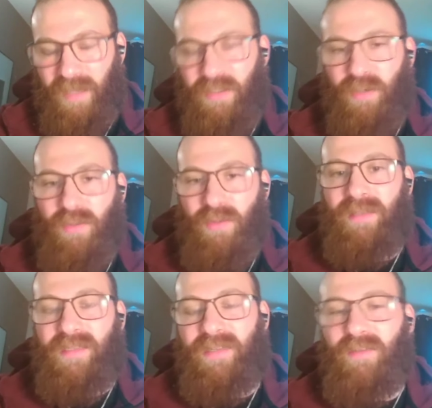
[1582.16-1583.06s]
Because you're
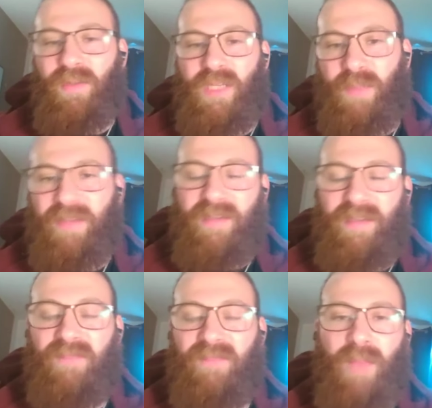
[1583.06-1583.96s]
using the signal you expect
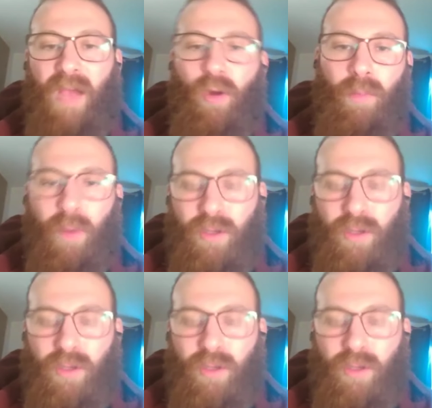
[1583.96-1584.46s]
to get from black hole